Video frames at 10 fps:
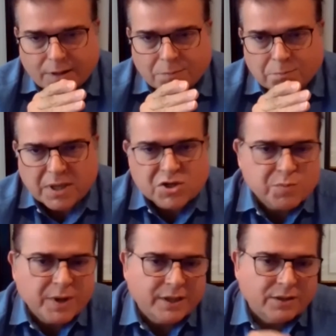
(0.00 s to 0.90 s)

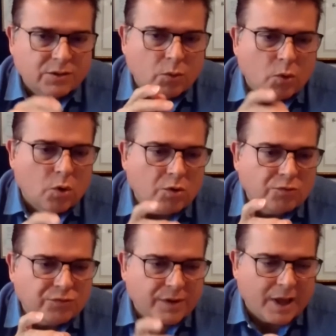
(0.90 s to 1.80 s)
impingement
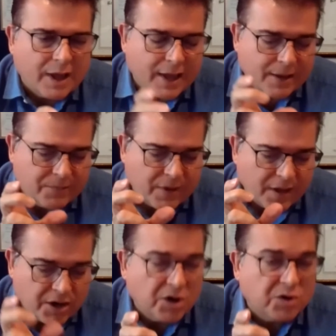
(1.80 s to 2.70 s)
of
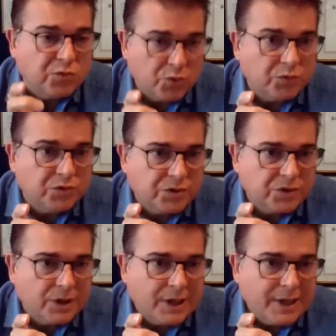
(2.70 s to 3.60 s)
a nerve root,
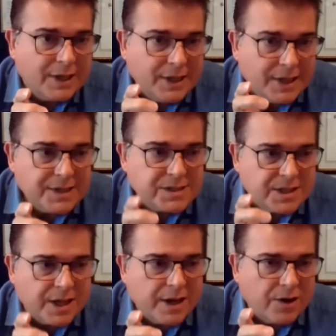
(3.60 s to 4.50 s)

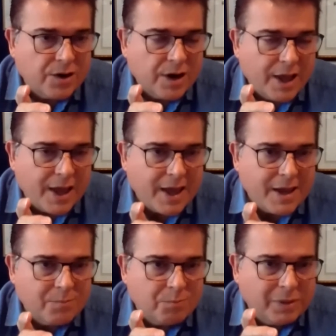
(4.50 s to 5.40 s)
is there
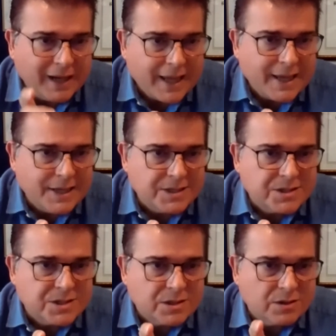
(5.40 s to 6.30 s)
a
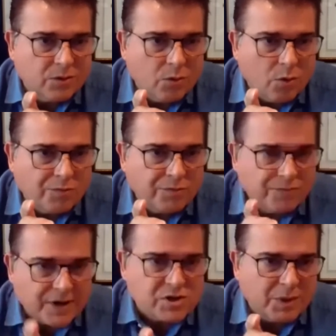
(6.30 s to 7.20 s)
place of
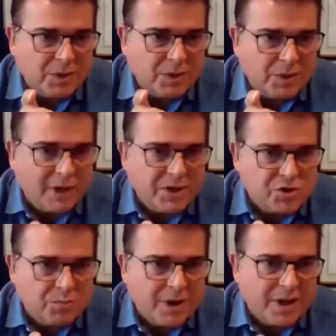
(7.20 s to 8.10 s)
fascial
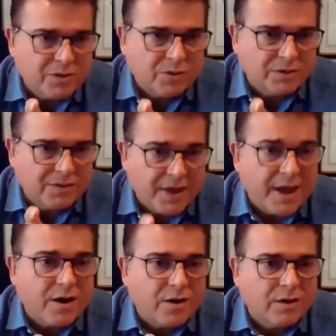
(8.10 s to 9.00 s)
manipulation method
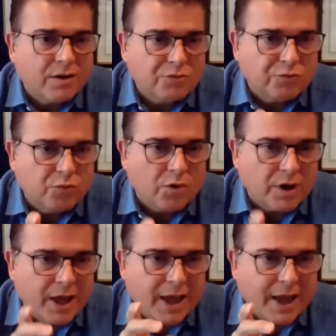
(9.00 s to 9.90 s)
there
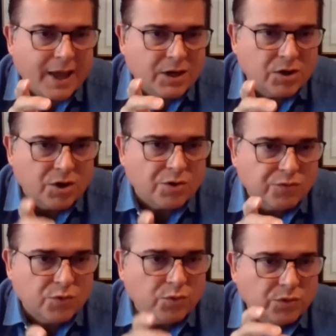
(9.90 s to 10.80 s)
for a
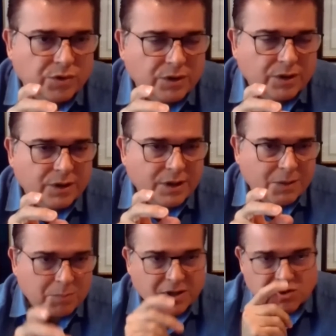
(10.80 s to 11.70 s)
nerve root
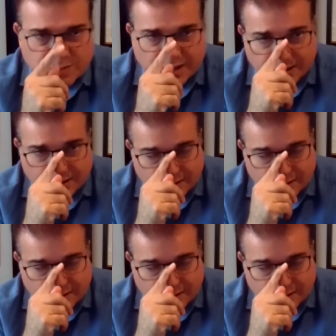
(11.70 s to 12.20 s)
impingement?